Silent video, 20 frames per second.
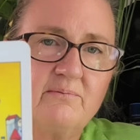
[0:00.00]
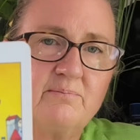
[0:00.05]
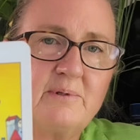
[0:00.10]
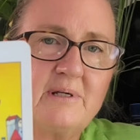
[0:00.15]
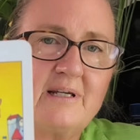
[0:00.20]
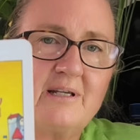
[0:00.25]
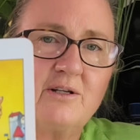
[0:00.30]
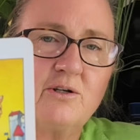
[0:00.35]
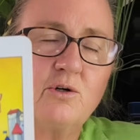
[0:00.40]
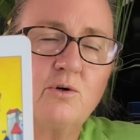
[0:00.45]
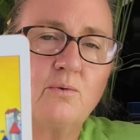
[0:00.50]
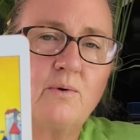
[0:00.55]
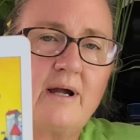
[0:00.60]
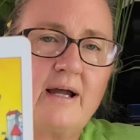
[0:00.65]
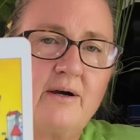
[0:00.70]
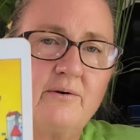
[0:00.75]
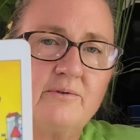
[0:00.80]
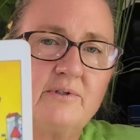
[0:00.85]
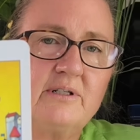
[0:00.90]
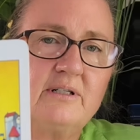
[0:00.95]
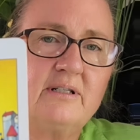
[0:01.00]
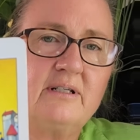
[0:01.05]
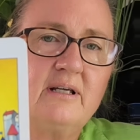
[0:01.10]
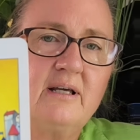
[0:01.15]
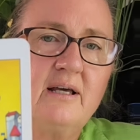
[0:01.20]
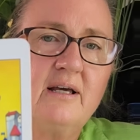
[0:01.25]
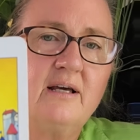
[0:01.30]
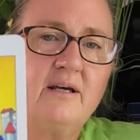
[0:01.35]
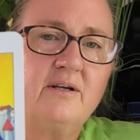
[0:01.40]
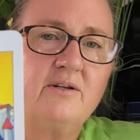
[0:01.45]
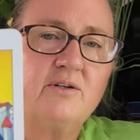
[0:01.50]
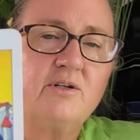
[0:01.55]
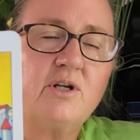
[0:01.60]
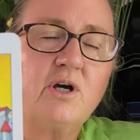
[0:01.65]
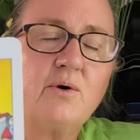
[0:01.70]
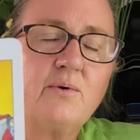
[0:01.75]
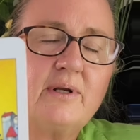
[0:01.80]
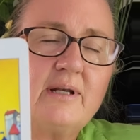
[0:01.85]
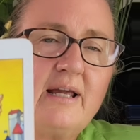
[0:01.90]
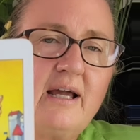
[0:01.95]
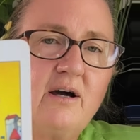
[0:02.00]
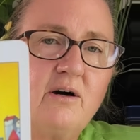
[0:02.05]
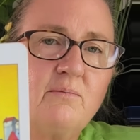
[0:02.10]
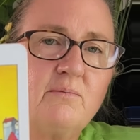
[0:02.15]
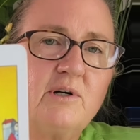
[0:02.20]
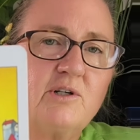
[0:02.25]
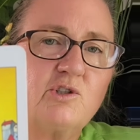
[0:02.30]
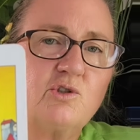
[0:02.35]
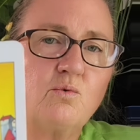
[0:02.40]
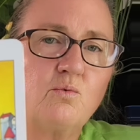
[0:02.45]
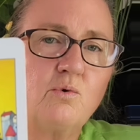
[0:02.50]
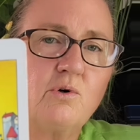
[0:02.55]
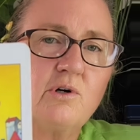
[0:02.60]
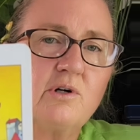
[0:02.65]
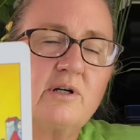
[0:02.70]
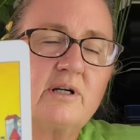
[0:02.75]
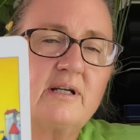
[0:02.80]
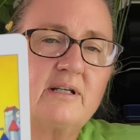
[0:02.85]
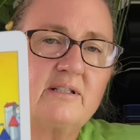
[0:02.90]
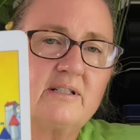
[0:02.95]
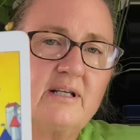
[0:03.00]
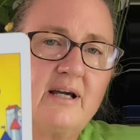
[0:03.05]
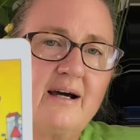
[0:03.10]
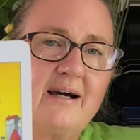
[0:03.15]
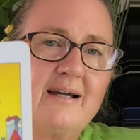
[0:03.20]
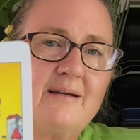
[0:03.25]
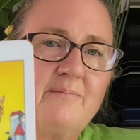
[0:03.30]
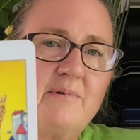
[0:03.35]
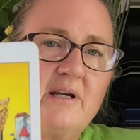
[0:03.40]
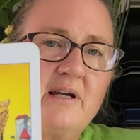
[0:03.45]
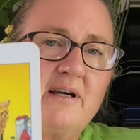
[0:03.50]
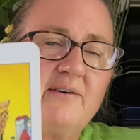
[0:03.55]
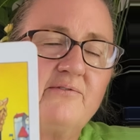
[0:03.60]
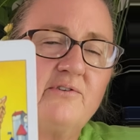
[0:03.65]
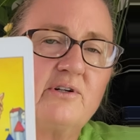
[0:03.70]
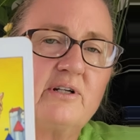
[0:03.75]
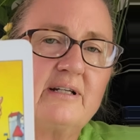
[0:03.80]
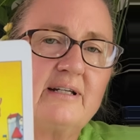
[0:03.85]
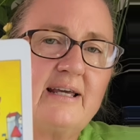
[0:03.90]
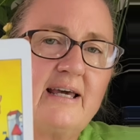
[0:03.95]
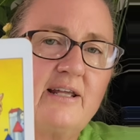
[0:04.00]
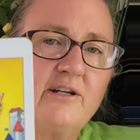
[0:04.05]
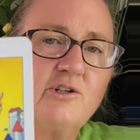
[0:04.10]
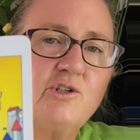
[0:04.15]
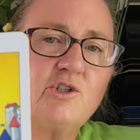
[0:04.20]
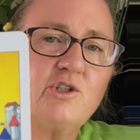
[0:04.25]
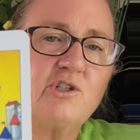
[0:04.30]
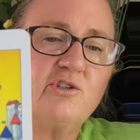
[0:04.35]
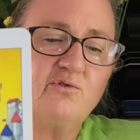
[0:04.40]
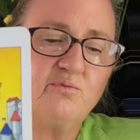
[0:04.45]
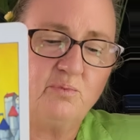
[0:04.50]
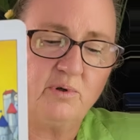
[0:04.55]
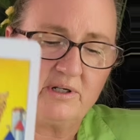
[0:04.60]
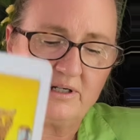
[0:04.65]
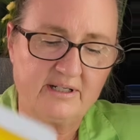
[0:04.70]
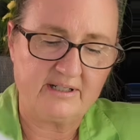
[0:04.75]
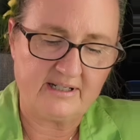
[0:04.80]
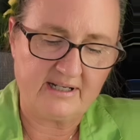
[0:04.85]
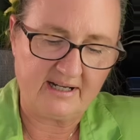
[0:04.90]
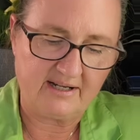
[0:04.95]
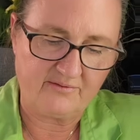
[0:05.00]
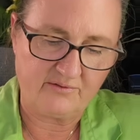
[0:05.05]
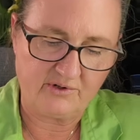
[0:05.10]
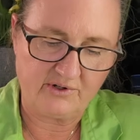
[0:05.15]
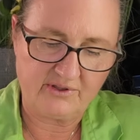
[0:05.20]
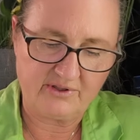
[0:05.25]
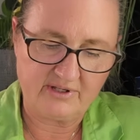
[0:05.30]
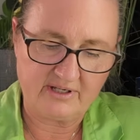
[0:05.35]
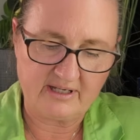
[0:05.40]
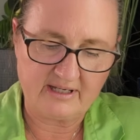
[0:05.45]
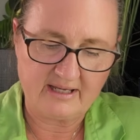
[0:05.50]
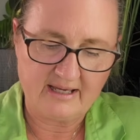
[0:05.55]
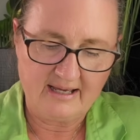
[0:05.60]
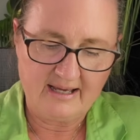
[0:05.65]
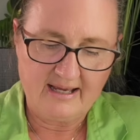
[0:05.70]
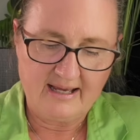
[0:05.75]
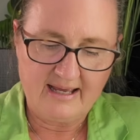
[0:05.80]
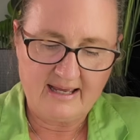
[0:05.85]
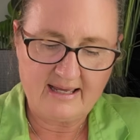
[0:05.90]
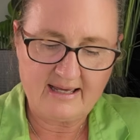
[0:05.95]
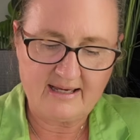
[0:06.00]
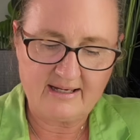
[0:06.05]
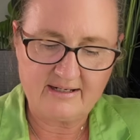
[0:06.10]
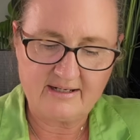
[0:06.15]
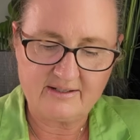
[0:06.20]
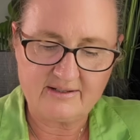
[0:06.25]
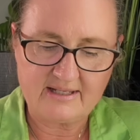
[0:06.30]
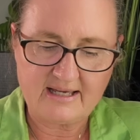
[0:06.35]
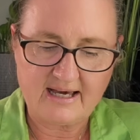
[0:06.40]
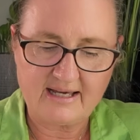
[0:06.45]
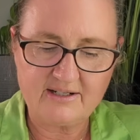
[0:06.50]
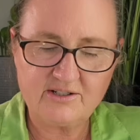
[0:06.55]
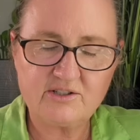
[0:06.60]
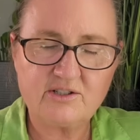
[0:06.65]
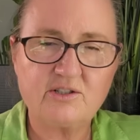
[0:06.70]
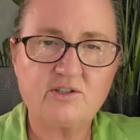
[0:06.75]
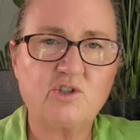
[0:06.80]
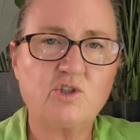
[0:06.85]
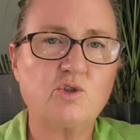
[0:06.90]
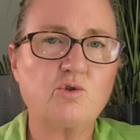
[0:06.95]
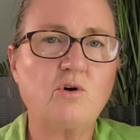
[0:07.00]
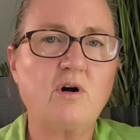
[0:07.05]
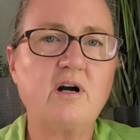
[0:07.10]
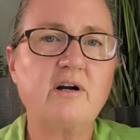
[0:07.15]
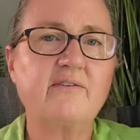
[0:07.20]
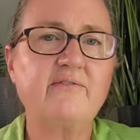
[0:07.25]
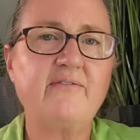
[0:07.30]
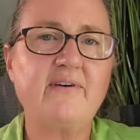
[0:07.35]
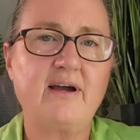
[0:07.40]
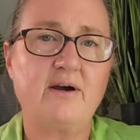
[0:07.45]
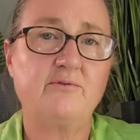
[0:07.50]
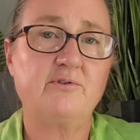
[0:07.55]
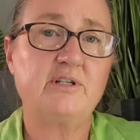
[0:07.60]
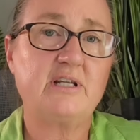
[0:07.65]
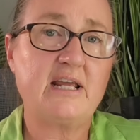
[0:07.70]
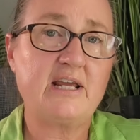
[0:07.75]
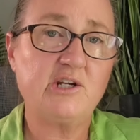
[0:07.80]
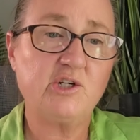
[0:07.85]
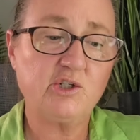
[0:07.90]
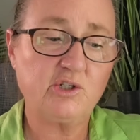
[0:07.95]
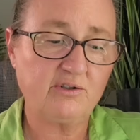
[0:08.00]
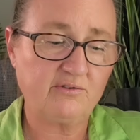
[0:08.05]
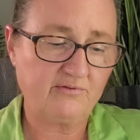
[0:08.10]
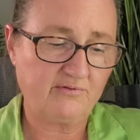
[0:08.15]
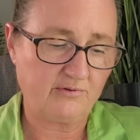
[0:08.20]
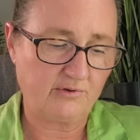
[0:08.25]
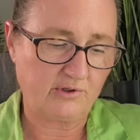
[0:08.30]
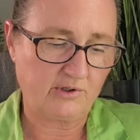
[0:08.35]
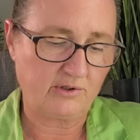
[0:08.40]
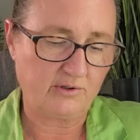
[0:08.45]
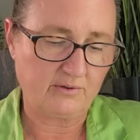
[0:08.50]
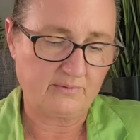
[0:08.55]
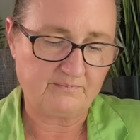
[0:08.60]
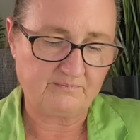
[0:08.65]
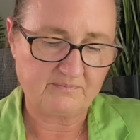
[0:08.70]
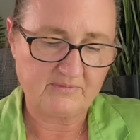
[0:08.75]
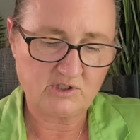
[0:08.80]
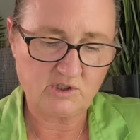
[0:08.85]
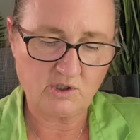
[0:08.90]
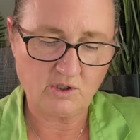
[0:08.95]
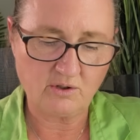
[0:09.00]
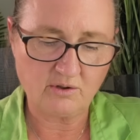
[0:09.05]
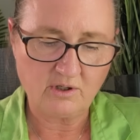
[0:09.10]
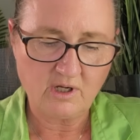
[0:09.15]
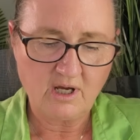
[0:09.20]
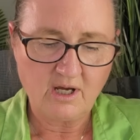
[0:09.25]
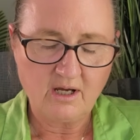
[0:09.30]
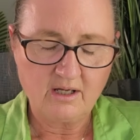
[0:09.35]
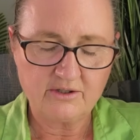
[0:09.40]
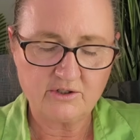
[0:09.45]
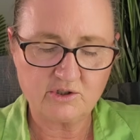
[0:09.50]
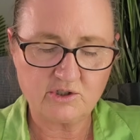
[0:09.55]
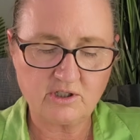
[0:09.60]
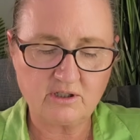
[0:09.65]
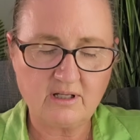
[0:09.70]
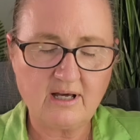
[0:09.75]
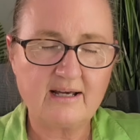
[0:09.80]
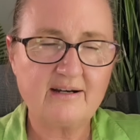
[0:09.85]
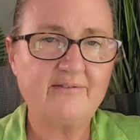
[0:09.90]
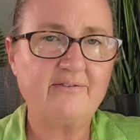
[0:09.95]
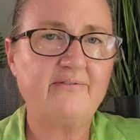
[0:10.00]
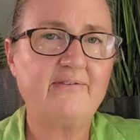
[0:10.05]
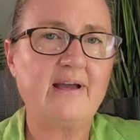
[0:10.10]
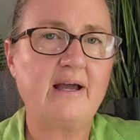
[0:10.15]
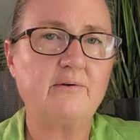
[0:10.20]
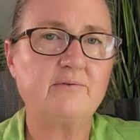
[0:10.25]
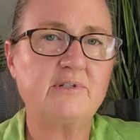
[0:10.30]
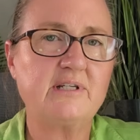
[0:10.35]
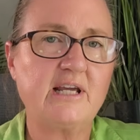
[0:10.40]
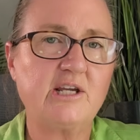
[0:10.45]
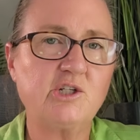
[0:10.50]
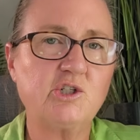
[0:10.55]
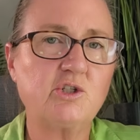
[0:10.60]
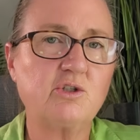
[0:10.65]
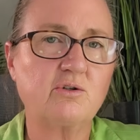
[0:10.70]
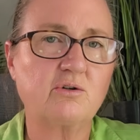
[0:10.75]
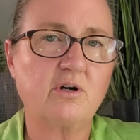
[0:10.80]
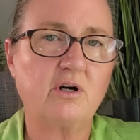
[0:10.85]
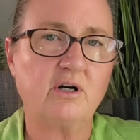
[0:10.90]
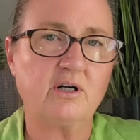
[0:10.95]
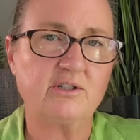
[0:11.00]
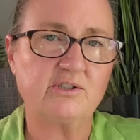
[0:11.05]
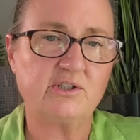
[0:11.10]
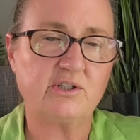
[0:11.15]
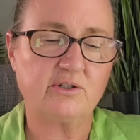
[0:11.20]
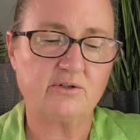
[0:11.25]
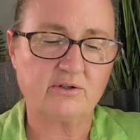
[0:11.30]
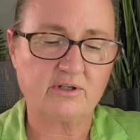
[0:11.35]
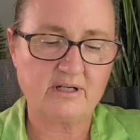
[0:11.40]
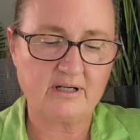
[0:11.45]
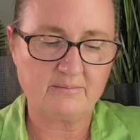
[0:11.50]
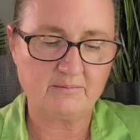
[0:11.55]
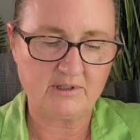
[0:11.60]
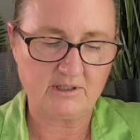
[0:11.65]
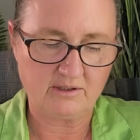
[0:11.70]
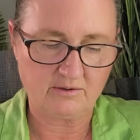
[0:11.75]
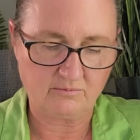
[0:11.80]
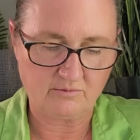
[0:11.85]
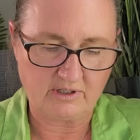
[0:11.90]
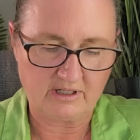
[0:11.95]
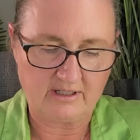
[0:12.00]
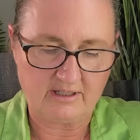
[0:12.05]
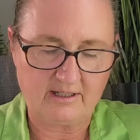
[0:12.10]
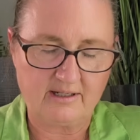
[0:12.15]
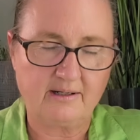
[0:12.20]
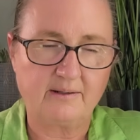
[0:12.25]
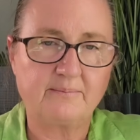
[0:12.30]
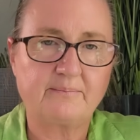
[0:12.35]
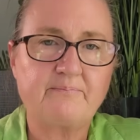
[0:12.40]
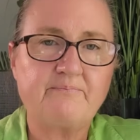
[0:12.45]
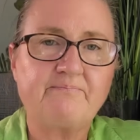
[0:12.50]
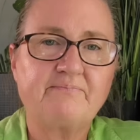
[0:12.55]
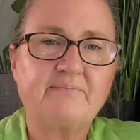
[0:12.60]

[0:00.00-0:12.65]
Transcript: being grounded, knowing how much work, time, effort, and energy you've put into everything. And that is a strong foundation for you. So there's a lot of foundational cards that are coming in right now.